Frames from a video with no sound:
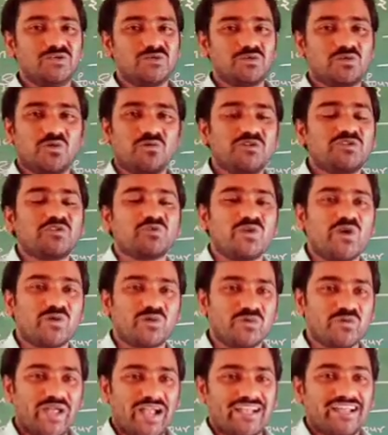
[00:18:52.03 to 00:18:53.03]
So we should not
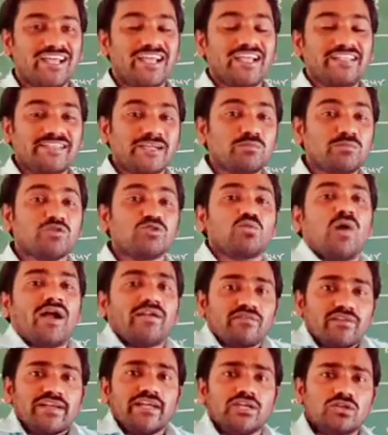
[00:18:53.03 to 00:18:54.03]
do that. That means
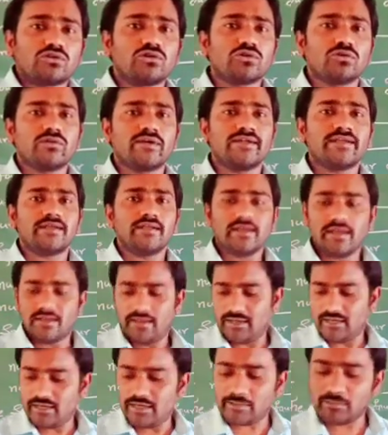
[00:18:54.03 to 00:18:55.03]
what we need to do
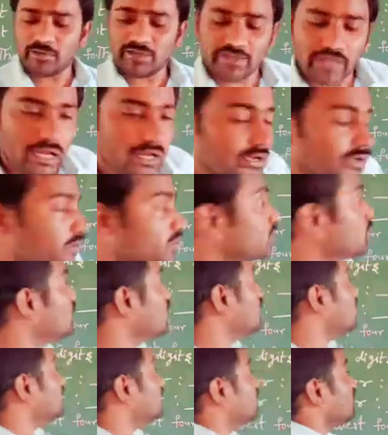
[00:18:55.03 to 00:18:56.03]
it. Let me tell you
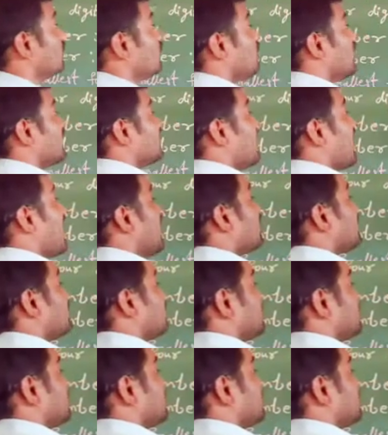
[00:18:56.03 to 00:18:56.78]
what they have